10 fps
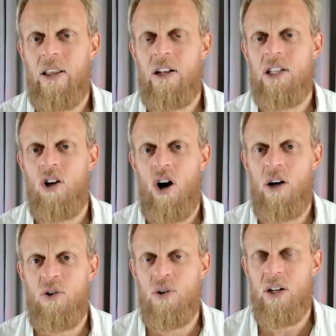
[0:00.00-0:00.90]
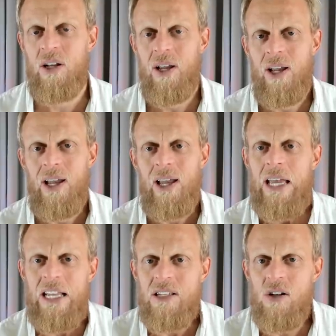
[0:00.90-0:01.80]
that this hydrogen,
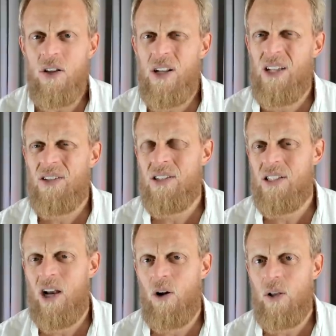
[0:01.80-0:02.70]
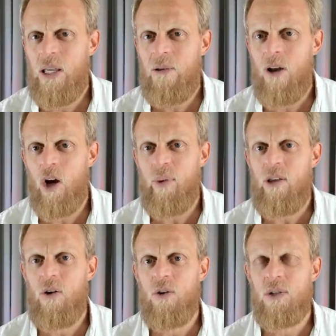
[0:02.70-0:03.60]
it's not necessarily going to be
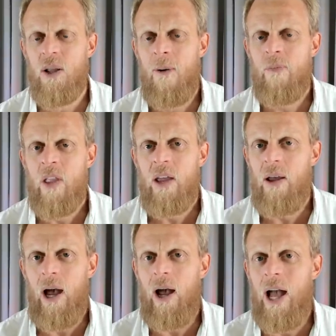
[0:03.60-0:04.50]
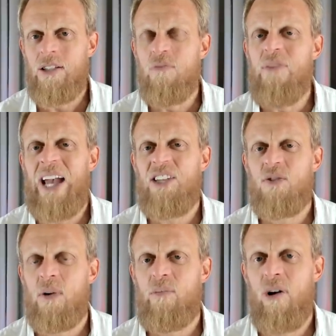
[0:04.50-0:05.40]
used uh, as a
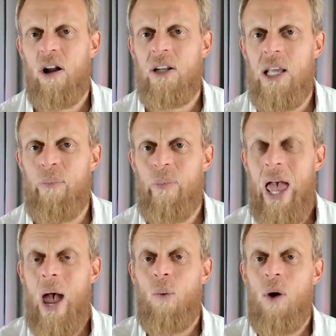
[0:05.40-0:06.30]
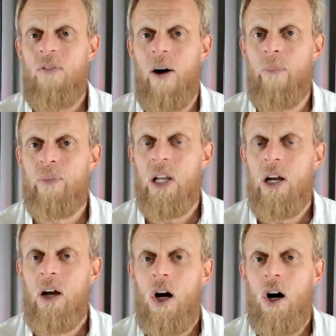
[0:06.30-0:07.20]
mainstream product here. However,
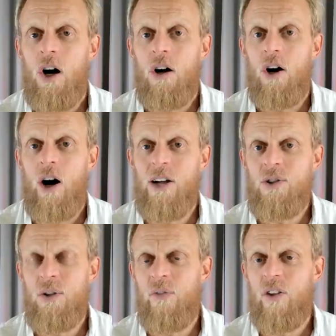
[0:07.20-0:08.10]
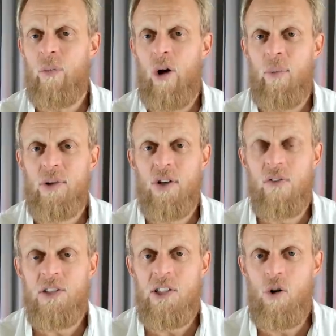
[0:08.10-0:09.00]
hydrogen for the purpose
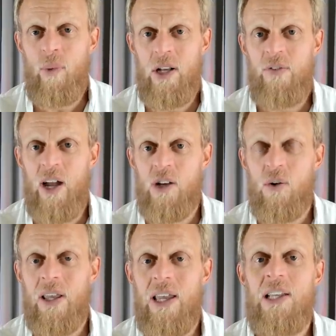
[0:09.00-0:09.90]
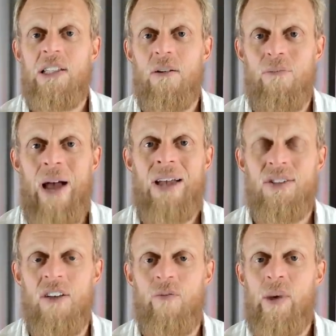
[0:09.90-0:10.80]
of steel manufacturing is
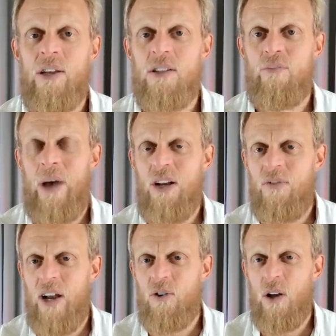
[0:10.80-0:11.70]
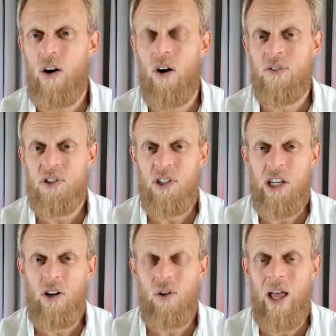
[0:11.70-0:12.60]
massive because manufacturing of
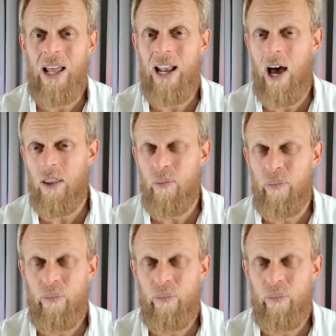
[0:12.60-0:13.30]
steel and other